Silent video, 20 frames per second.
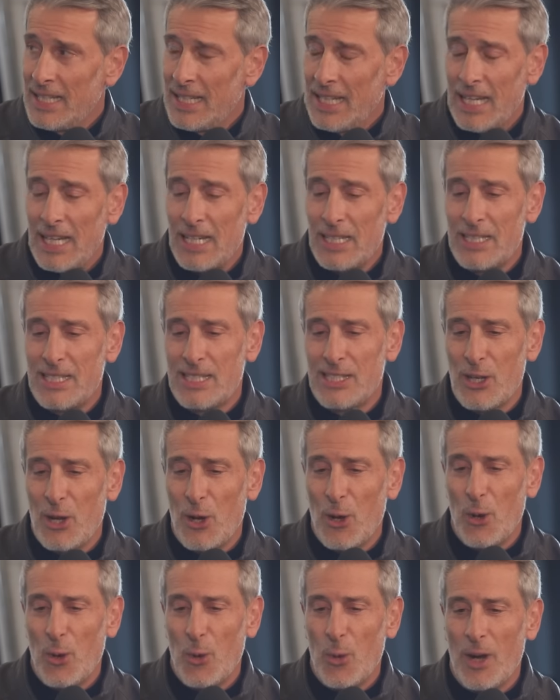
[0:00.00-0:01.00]
Yeah. And
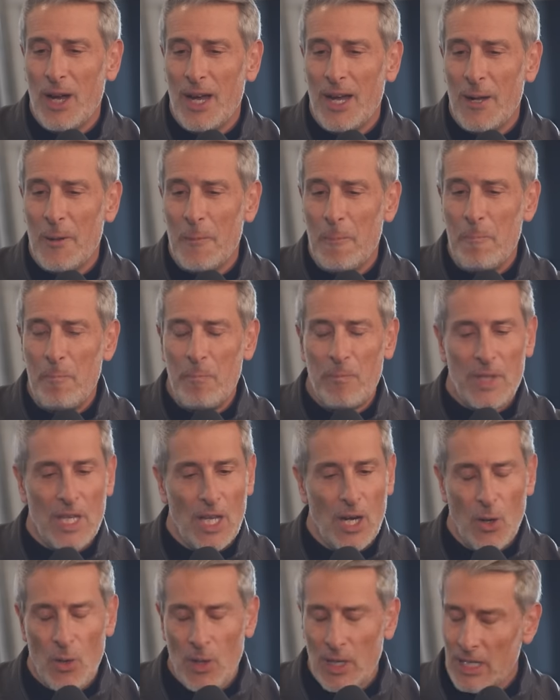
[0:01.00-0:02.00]
so, you know,